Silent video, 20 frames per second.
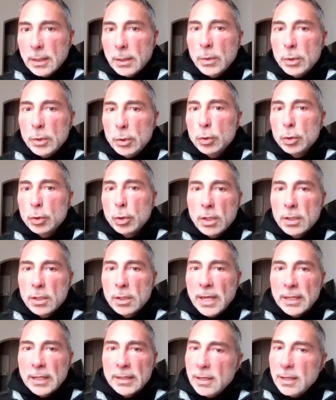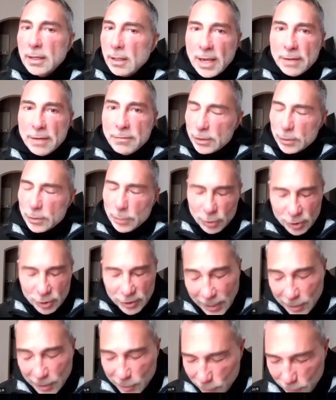when you talk about that aliveness, which
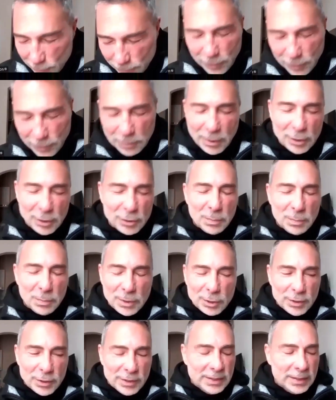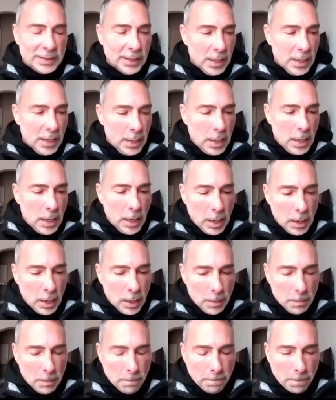thank you very much because
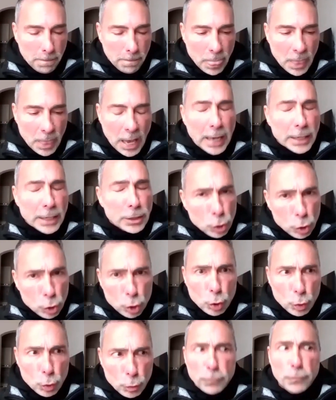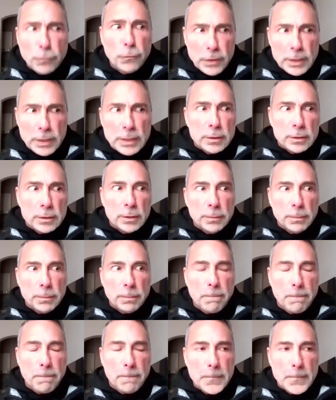um, I do
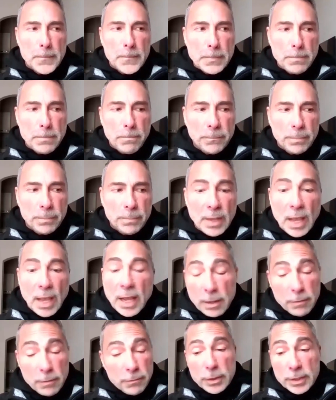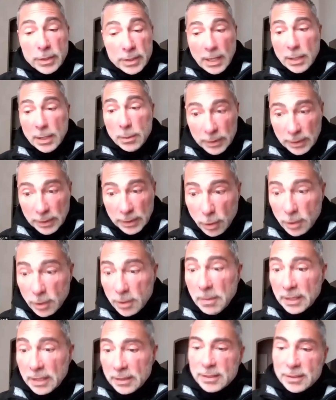feel, I get very excited when I
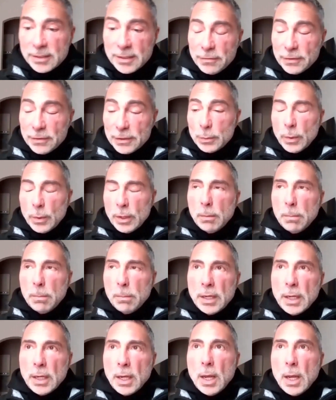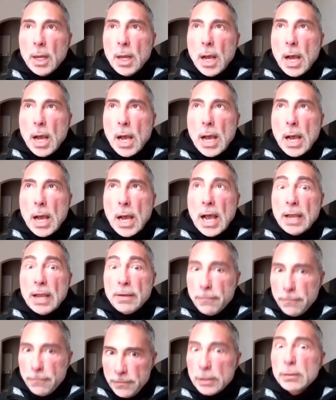talk about this stuff as well, but
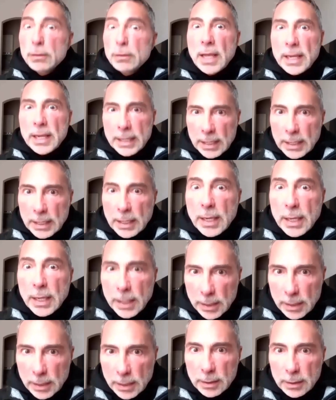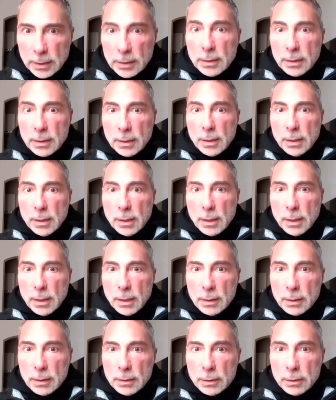I feel like a kid.
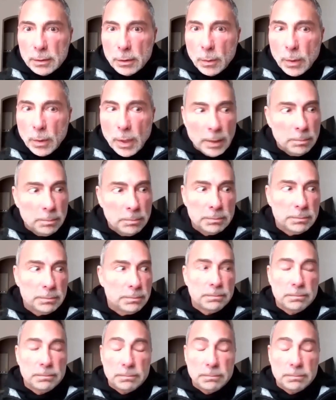You know, I'm